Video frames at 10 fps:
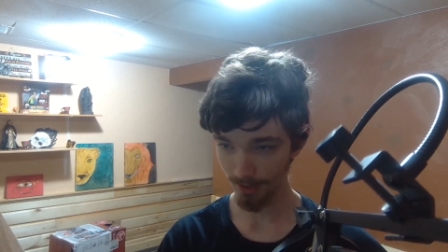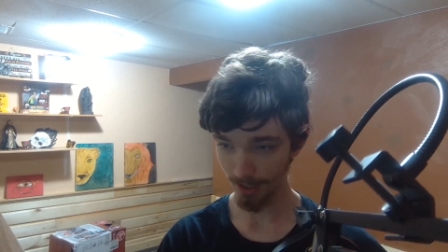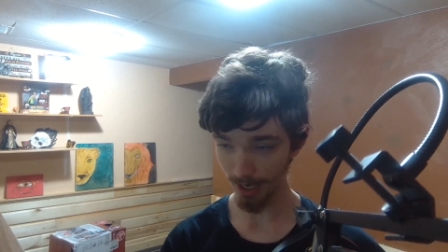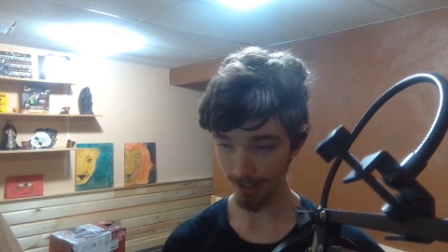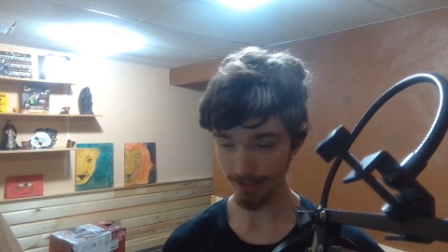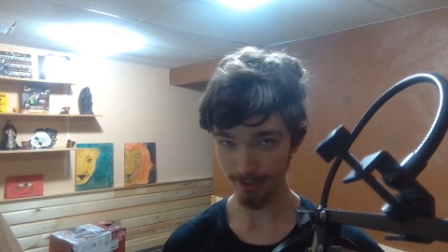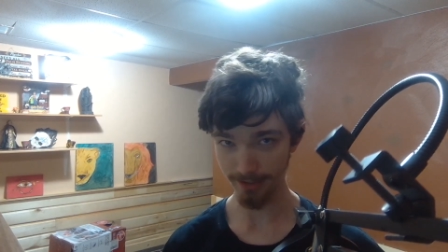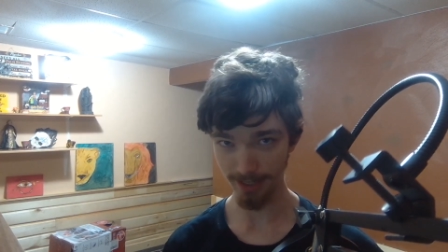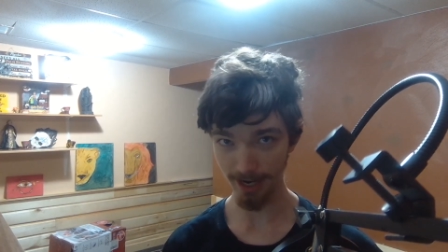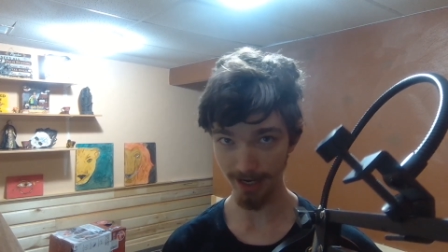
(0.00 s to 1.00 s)
I
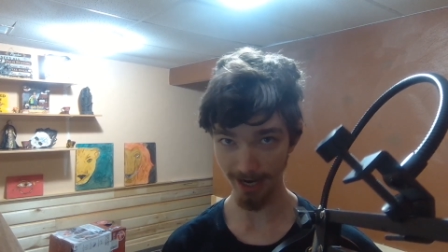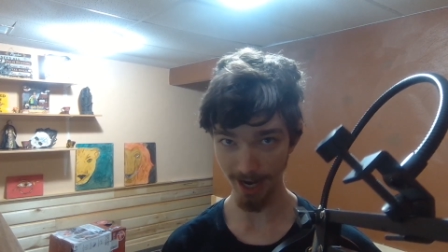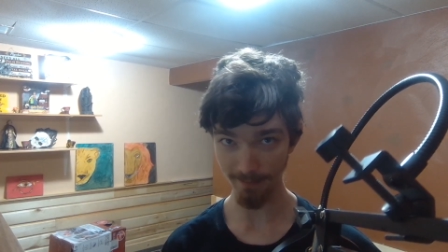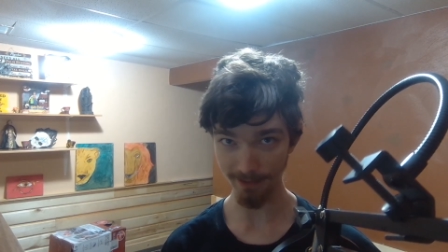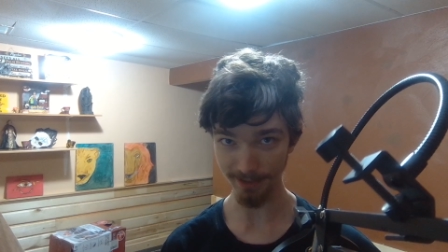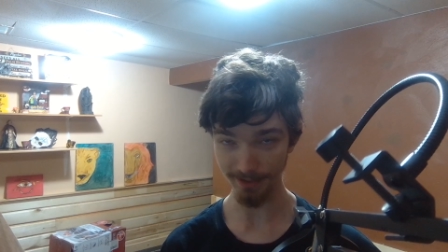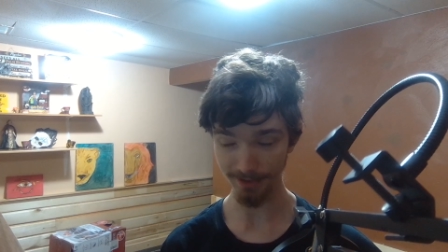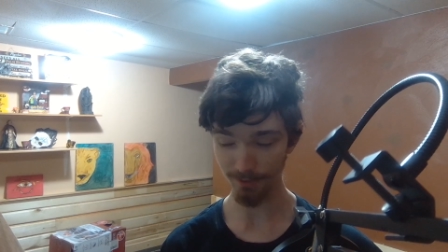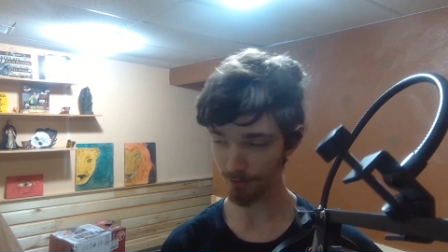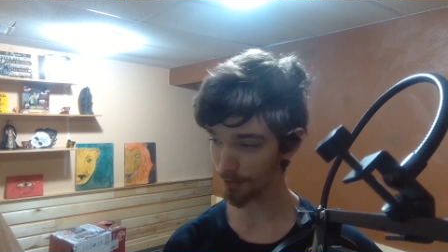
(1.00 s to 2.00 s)
Can Die Happy.
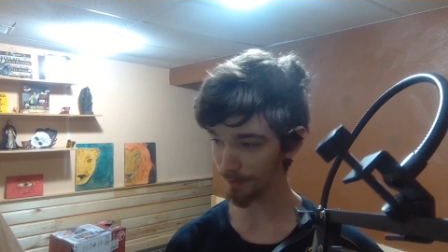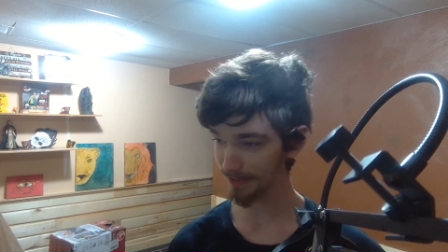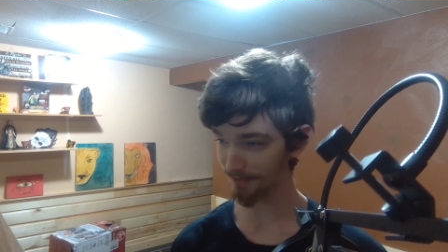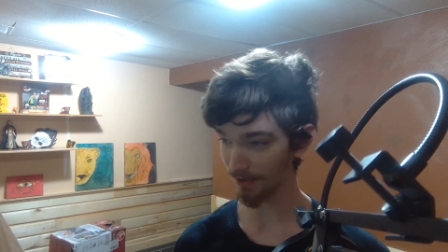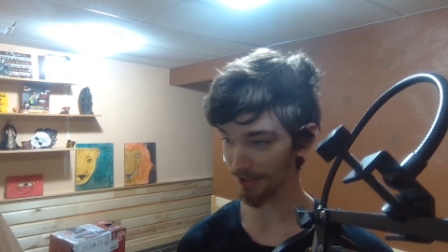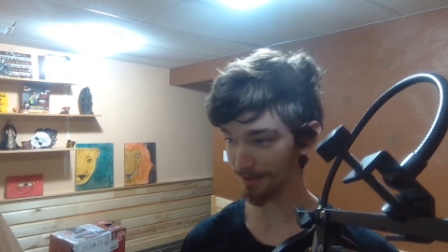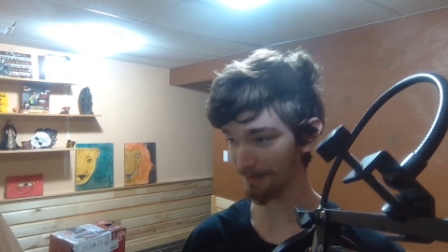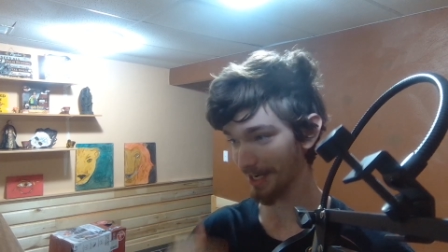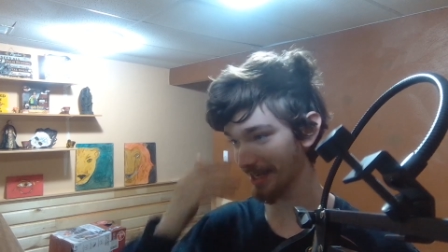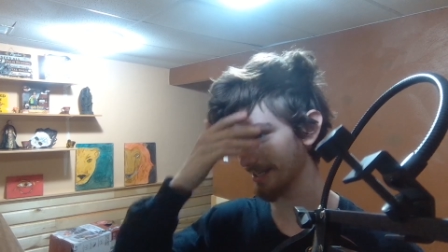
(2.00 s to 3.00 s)
RWBY Volume
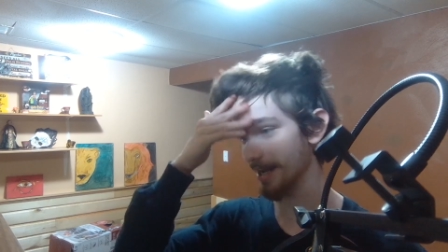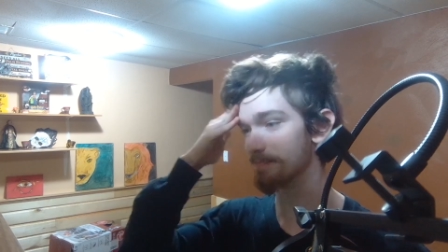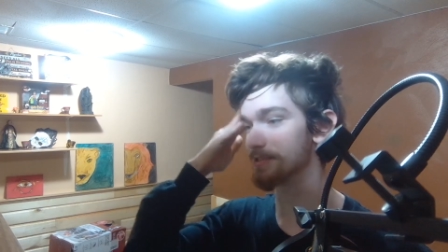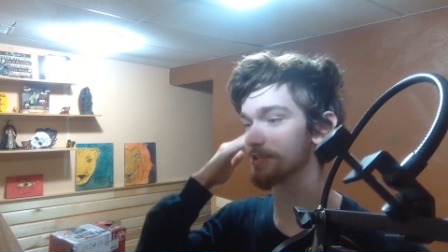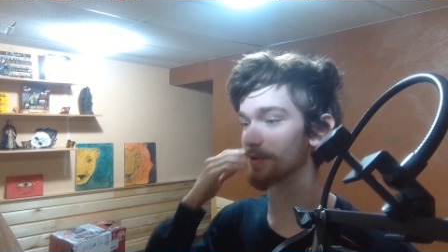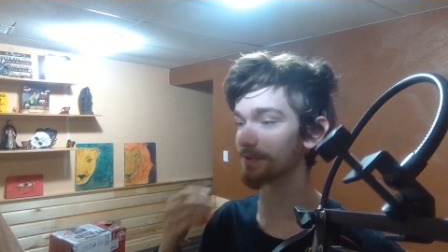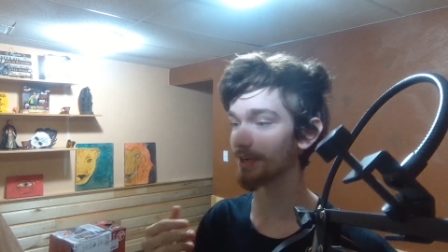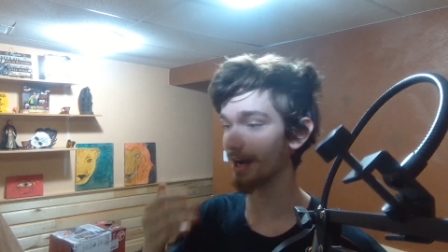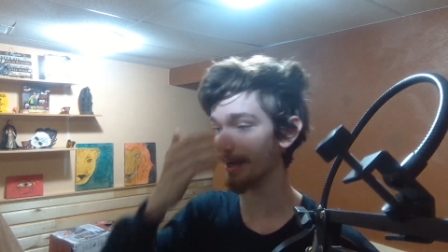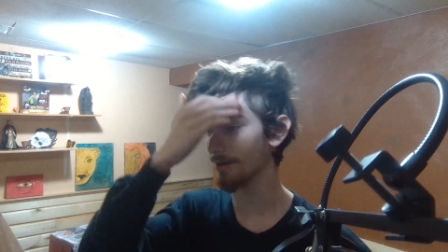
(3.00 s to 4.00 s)
9, Episode
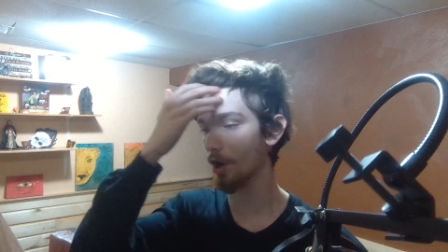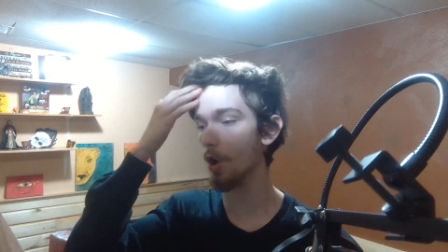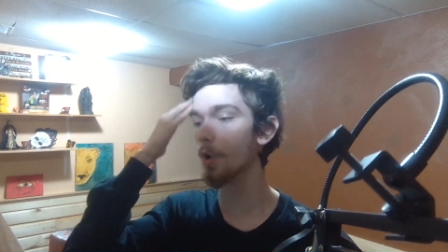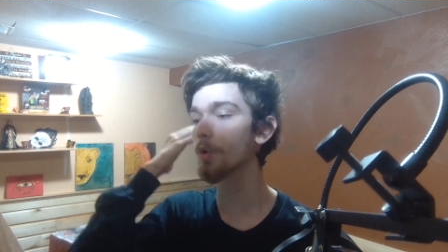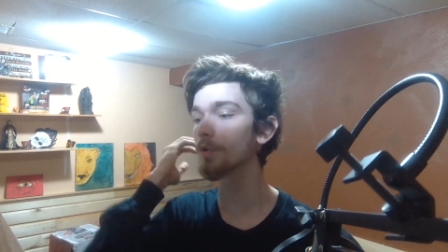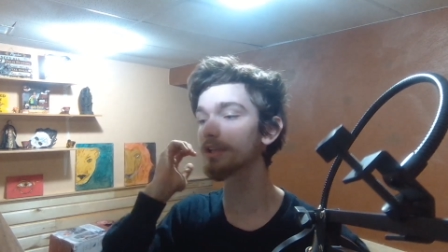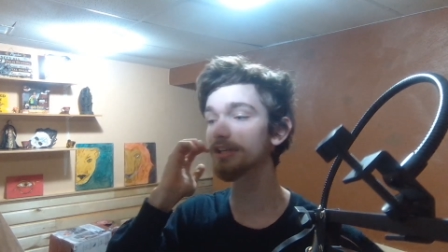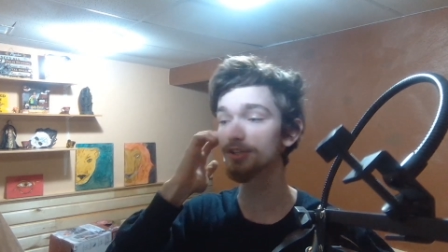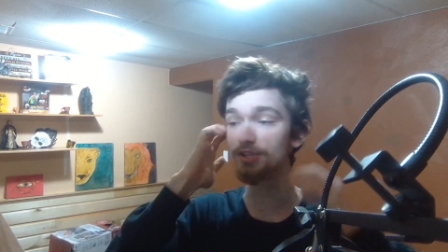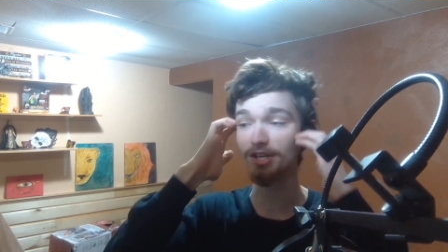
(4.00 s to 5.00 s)
9.
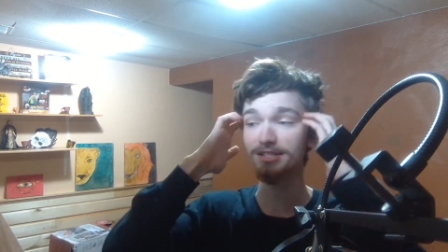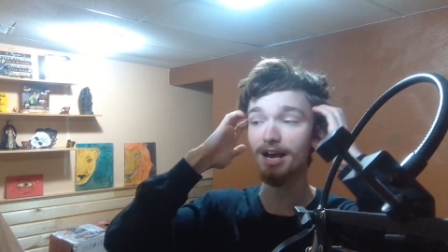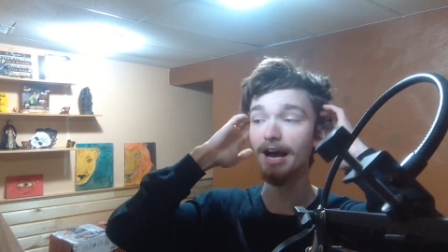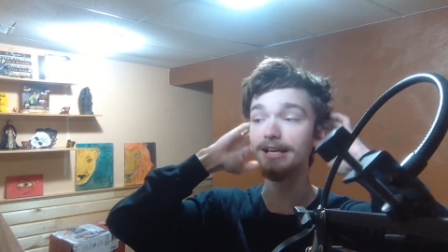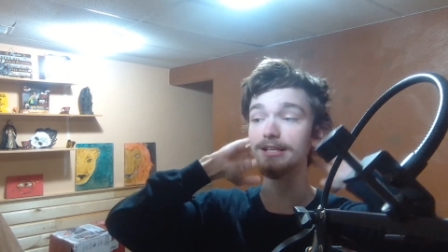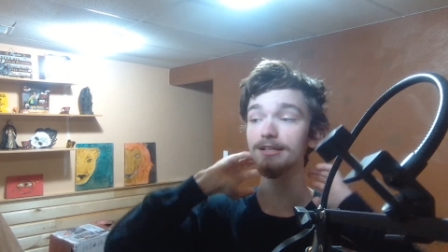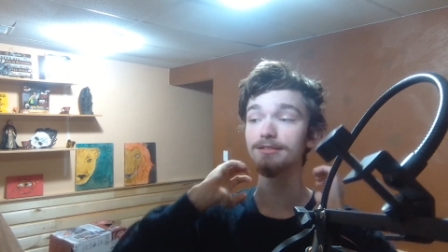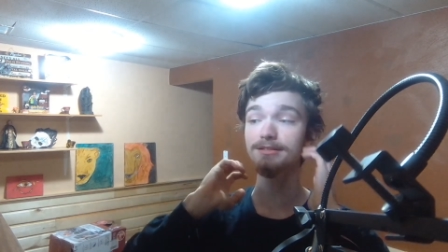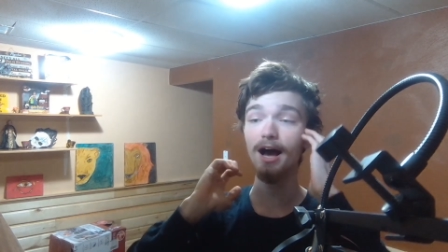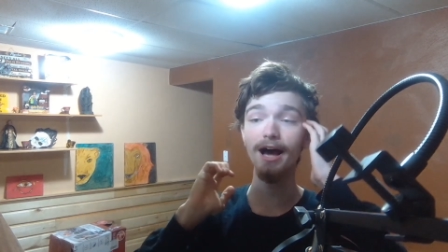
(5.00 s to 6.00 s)
Holy shit, I
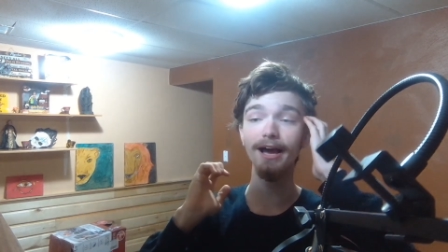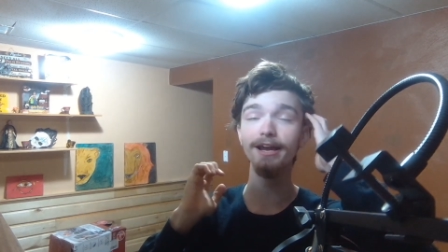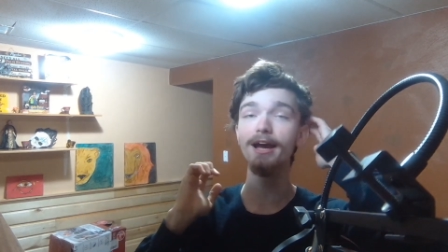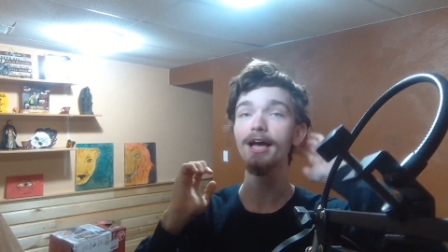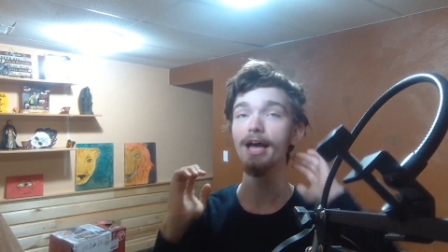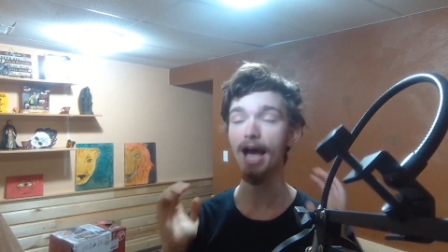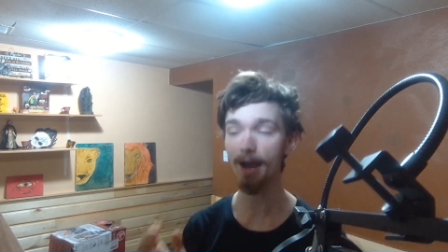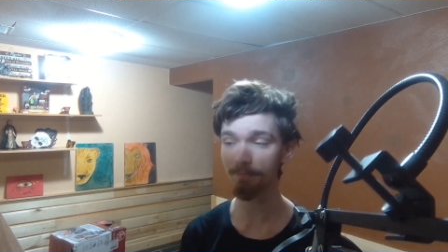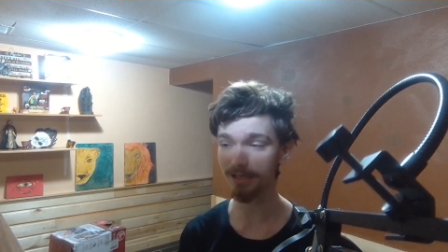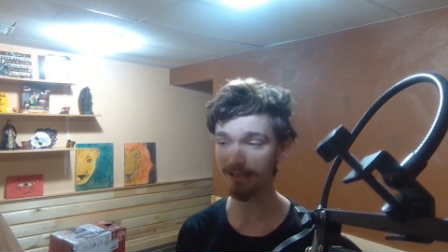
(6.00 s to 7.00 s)
can die
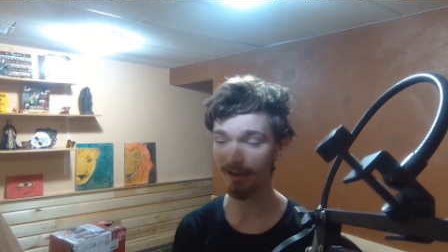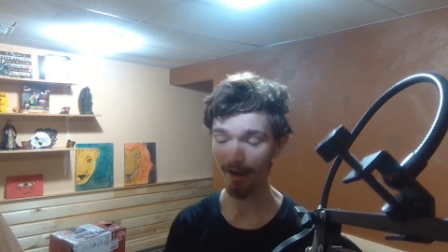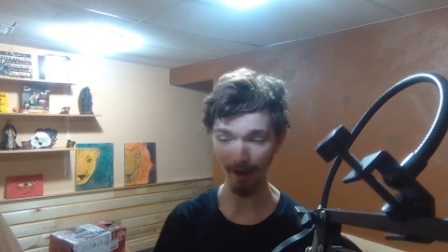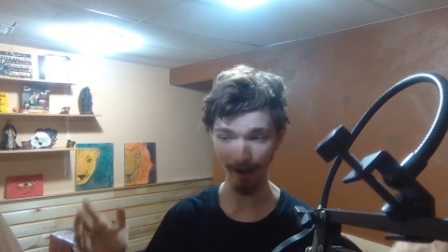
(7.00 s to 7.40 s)
happy.